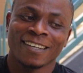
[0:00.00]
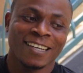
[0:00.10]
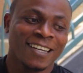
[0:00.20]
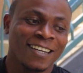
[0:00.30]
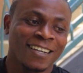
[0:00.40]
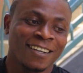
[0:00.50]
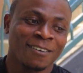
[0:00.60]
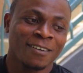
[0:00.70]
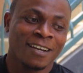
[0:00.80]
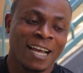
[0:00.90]

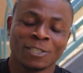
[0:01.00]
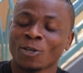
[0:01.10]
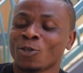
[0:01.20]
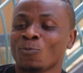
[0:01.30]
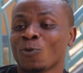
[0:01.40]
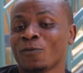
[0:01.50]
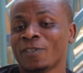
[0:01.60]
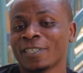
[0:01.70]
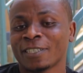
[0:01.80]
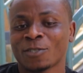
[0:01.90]
Uh, I just
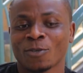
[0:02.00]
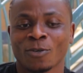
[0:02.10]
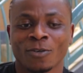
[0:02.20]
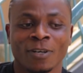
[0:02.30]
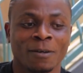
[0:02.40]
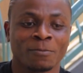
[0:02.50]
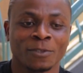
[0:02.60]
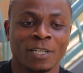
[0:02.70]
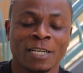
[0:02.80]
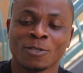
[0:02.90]
moved in, so I'm
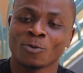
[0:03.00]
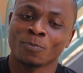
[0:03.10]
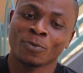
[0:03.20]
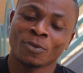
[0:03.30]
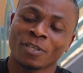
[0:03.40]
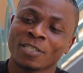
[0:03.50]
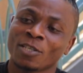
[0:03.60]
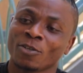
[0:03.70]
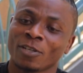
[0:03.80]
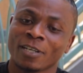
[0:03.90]
trying to put things
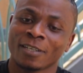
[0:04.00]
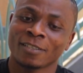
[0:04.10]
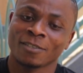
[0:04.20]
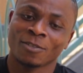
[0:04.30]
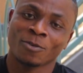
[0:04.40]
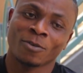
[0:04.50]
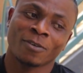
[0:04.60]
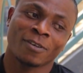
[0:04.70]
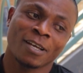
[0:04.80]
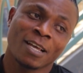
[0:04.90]
in order.
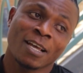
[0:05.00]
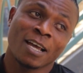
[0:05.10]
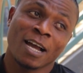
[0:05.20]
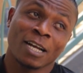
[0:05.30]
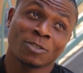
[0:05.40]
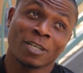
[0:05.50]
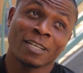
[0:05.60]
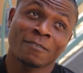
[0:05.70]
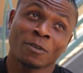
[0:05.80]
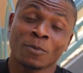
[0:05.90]
So actually,
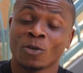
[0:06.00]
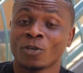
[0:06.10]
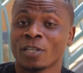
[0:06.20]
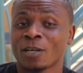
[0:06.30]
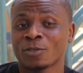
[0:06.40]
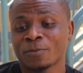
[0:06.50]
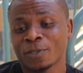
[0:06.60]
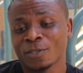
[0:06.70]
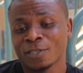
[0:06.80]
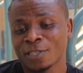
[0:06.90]
I've not been going out
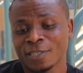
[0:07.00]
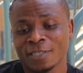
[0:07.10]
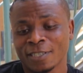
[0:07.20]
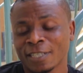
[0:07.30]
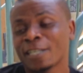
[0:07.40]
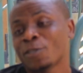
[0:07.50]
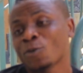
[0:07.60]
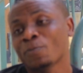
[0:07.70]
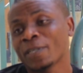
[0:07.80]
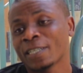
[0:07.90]
because it's still a
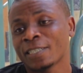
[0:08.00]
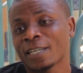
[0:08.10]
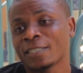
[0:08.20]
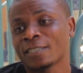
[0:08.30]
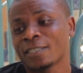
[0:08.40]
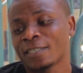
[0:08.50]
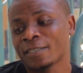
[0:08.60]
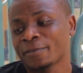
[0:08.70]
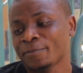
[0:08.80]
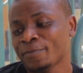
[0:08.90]
new place and.
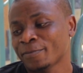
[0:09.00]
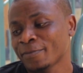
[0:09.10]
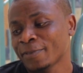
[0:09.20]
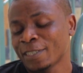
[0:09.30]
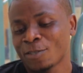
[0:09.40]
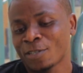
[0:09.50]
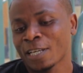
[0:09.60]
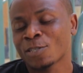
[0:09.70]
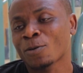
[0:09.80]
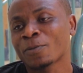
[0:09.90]
Um, it
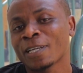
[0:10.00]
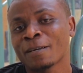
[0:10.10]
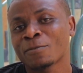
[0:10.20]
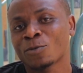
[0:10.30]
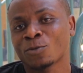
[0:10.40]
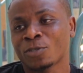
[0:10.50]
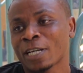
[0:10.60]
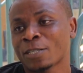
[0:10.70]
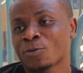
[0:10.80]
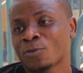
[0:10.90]
takes some time to
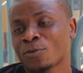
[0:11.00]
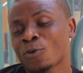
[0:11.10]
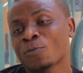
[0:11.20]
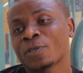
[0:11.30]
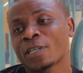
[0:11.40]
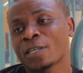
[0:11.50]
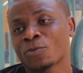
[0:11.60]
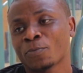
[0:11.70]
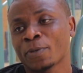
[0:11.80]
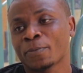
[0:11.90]
try to communicate
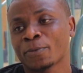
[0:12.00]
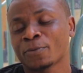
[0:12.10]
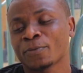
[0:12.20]
with people.